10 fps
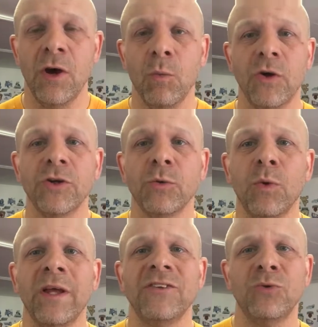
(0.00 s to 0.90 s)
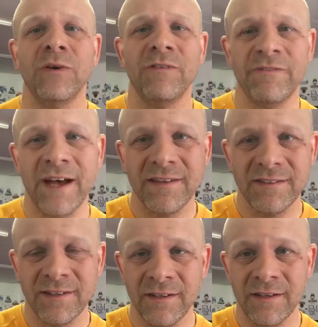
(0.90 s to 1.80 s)
what you're willing to
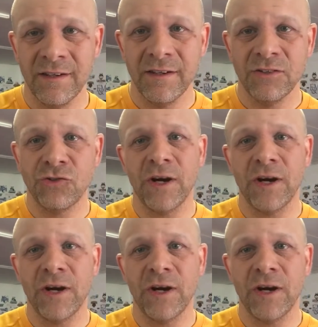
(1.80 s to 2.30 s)
invest to